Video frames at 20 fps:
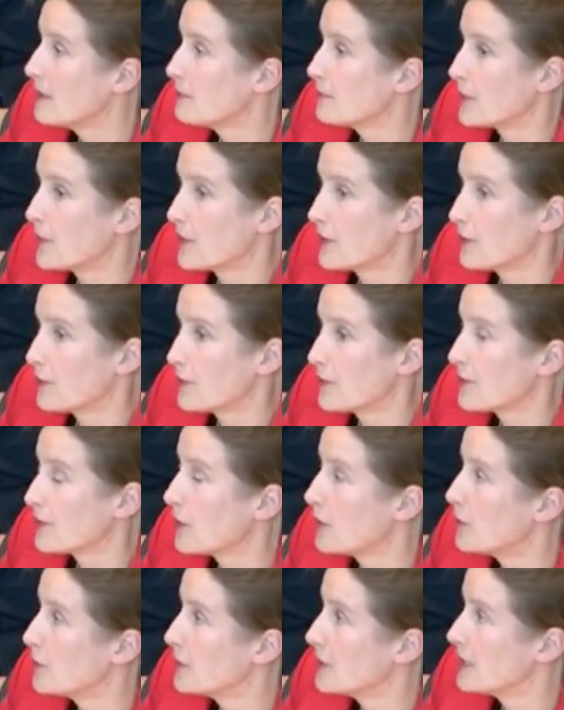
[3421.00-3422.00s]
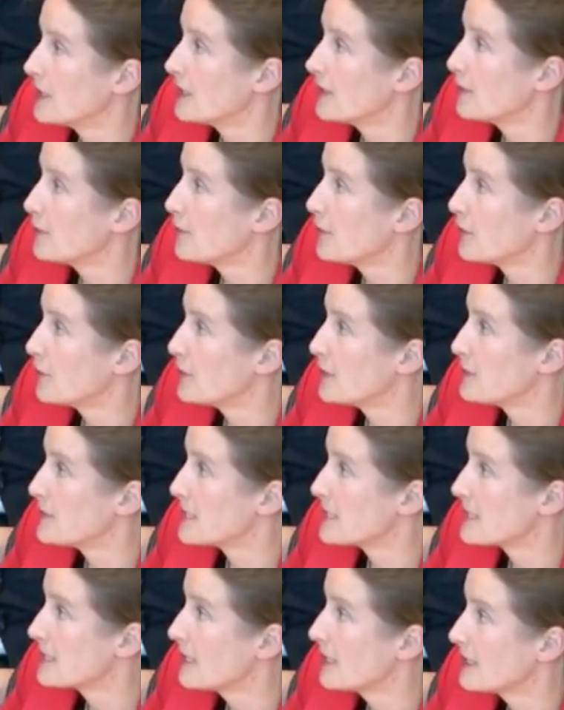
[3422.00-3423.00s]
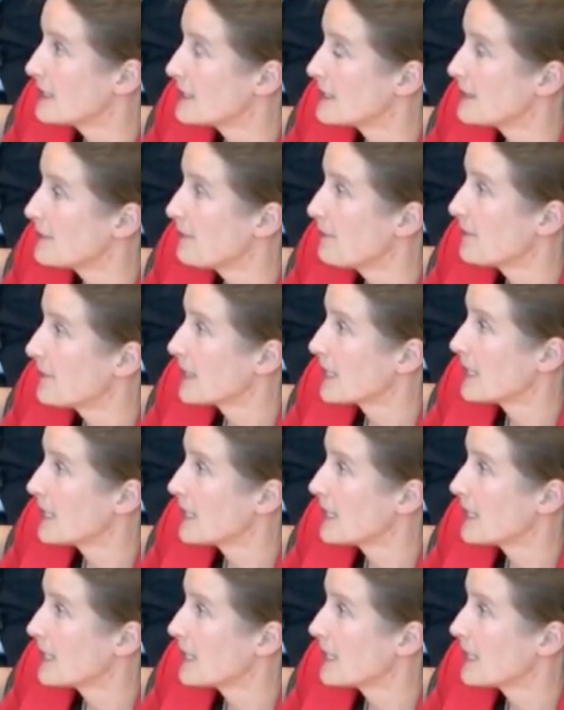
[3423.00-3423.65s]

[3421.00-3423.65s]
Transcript: and both own in it 50%. And